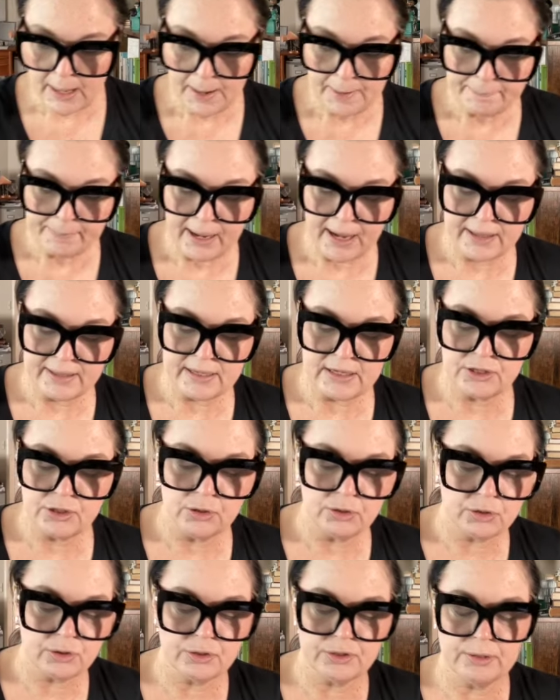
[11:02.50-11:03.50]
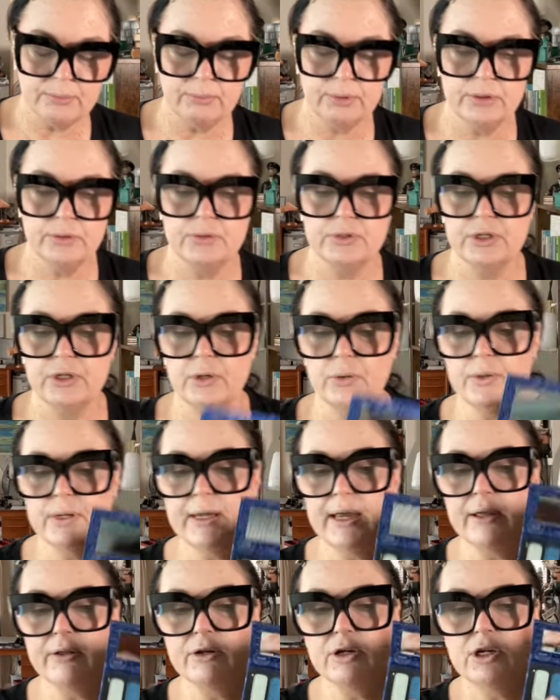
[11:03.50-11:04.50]
but these neutrals and blues go
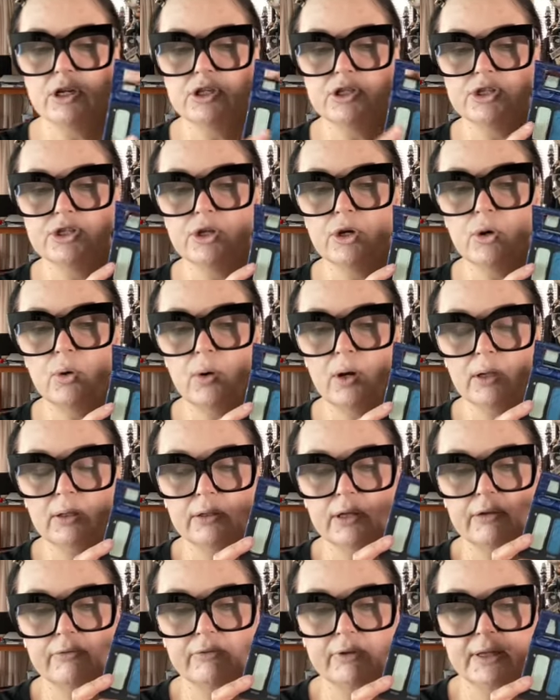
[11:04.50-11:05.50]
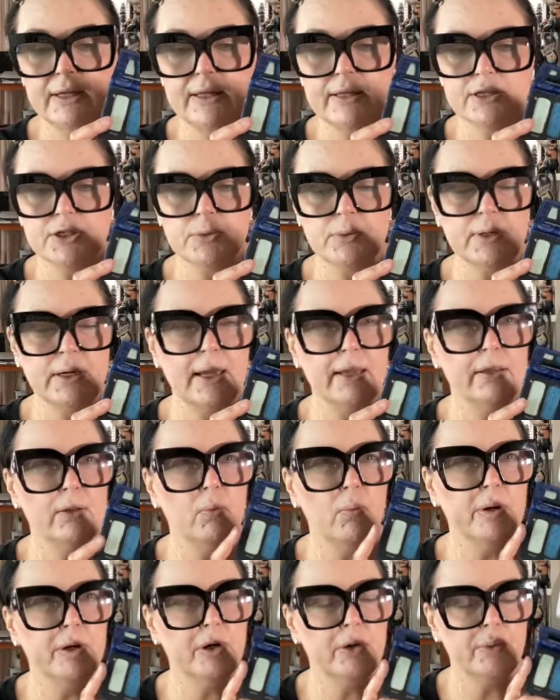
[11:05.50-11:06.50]
together so lovely. This one and the
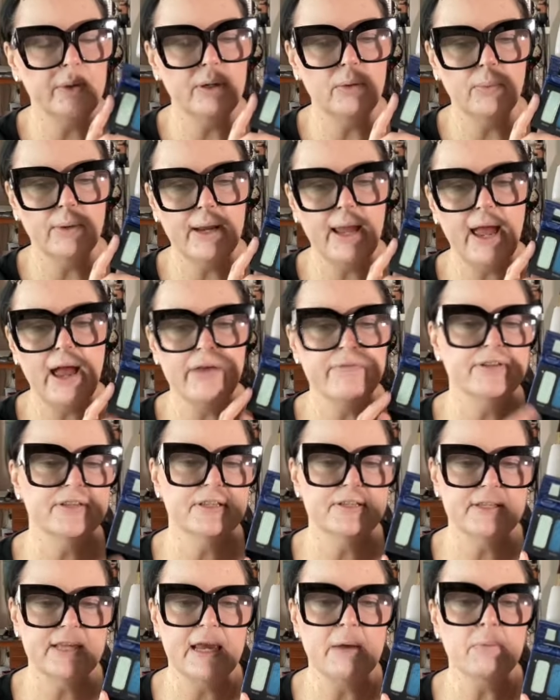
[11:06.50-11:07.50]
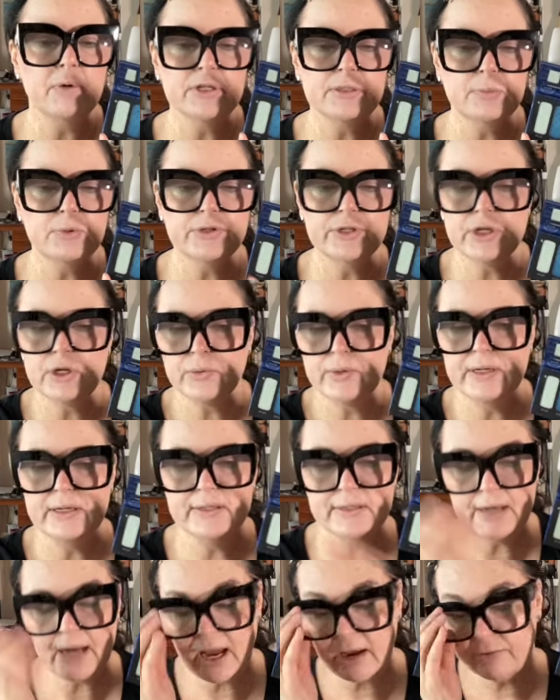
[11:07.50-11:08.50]
one green one I have is the same, where it's mostly greens
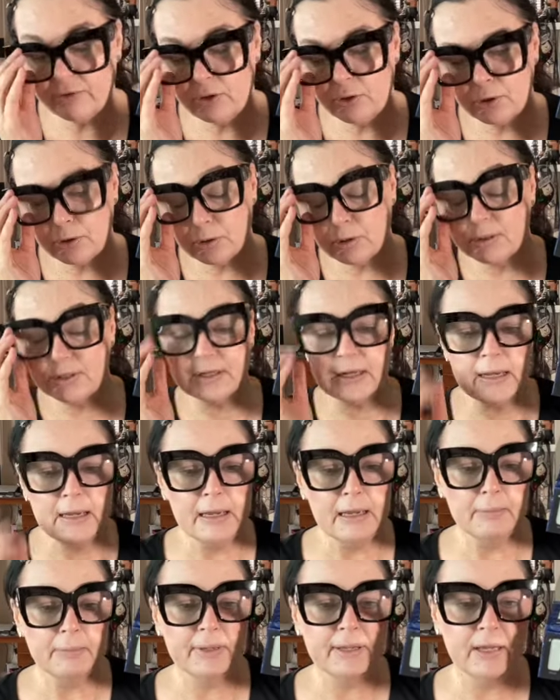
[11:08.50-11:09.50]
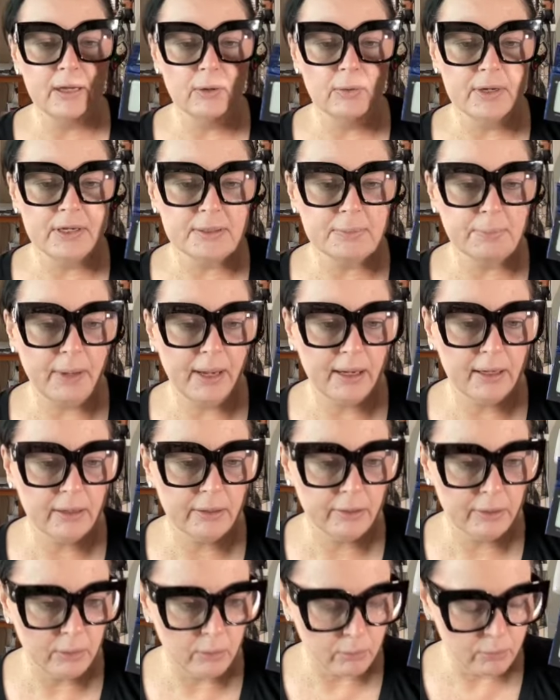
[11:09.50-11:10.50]
and half neutrals, but they always pick
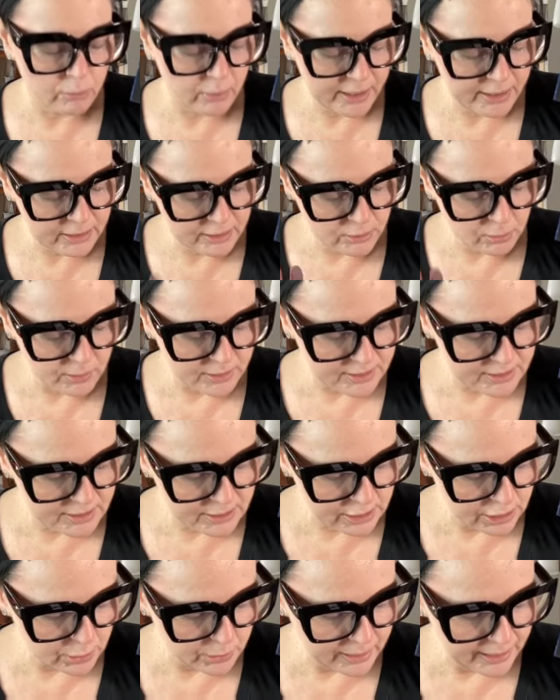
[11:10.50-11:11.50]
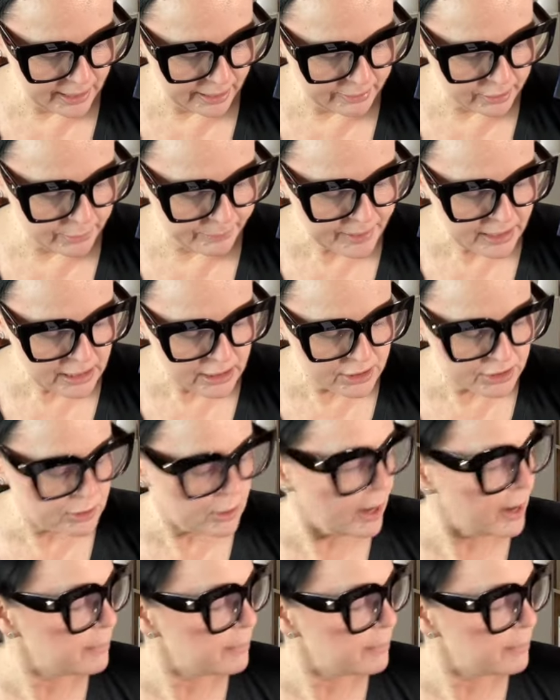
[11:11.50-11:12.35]
the right ones to go together. So I